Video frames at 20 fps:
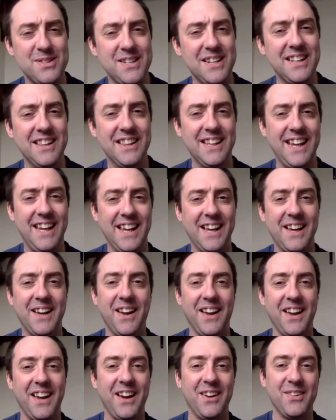out in
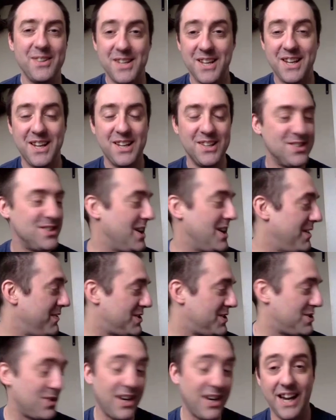the
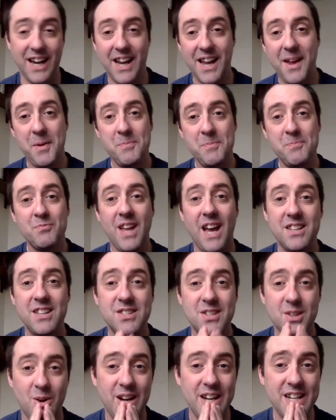conservatory,
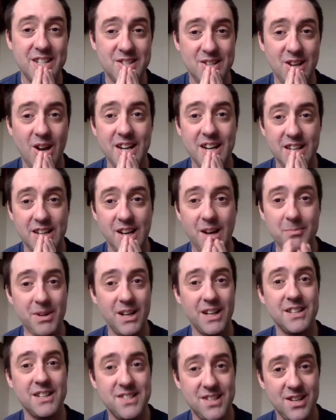and so I
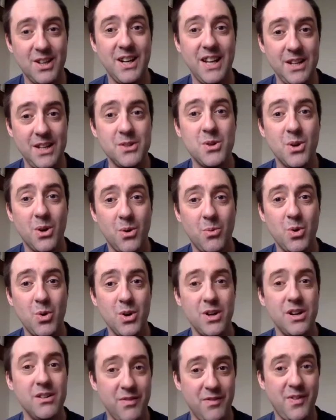decided I'm going to turn it
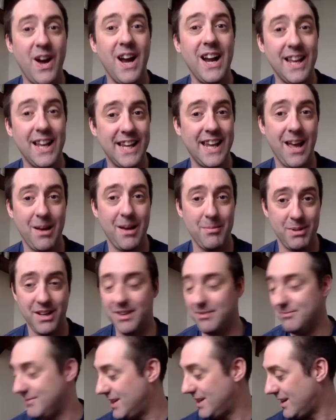into a wooden filing
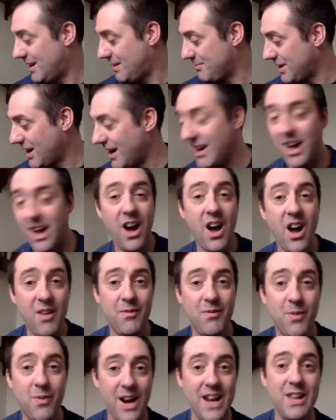cabinet, and I'm kind
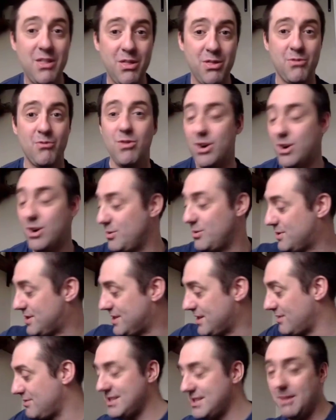of halfway through.